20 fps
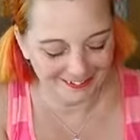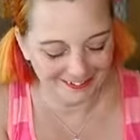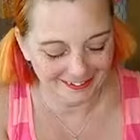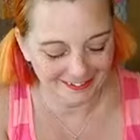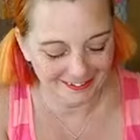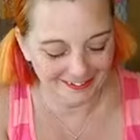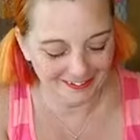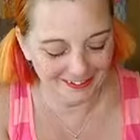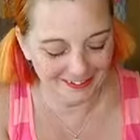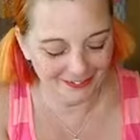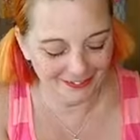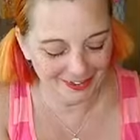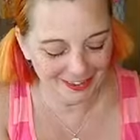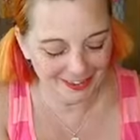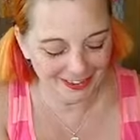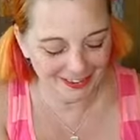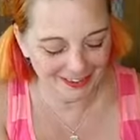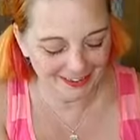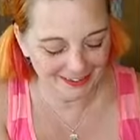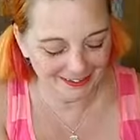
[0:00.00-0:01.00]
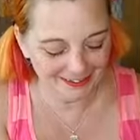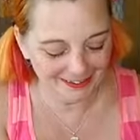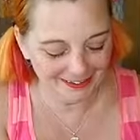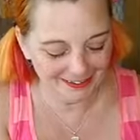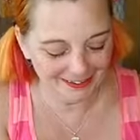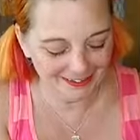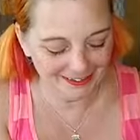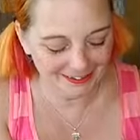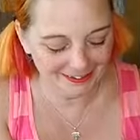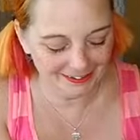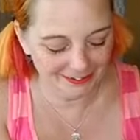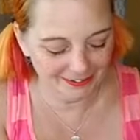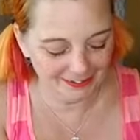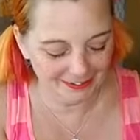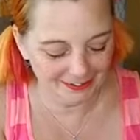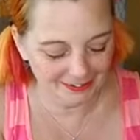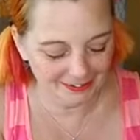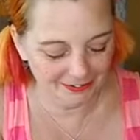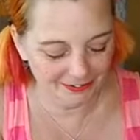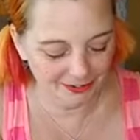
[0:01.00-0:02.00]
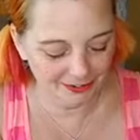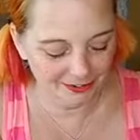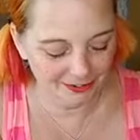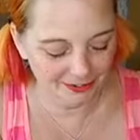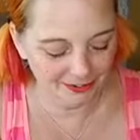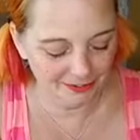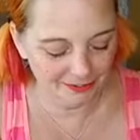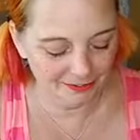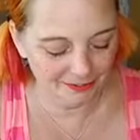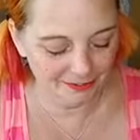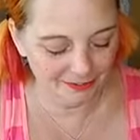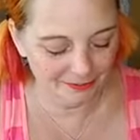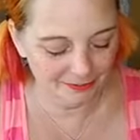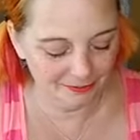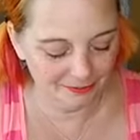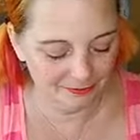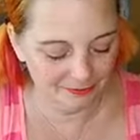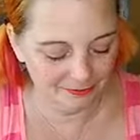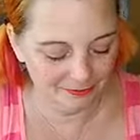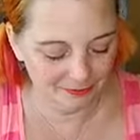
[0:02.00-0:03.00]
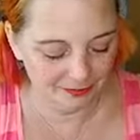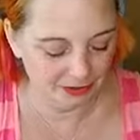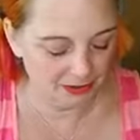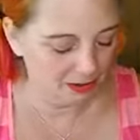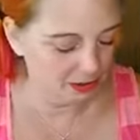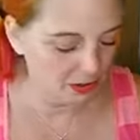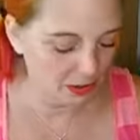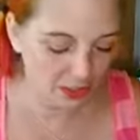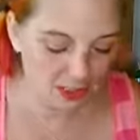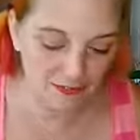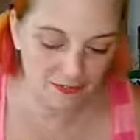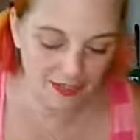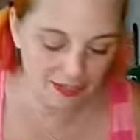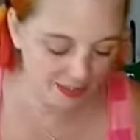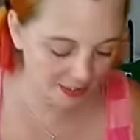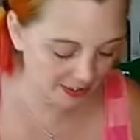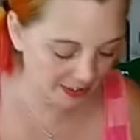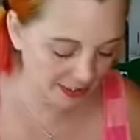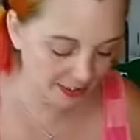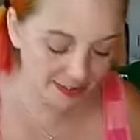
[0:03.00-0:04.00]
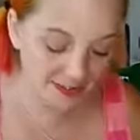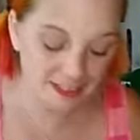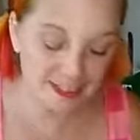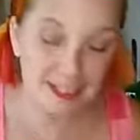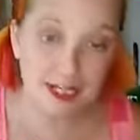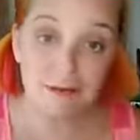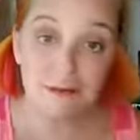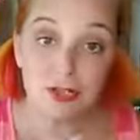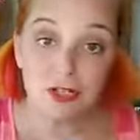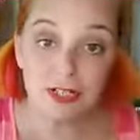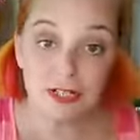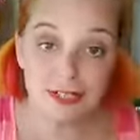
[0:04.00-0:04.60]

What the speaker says: Anyway, go. All right, and then I'm going to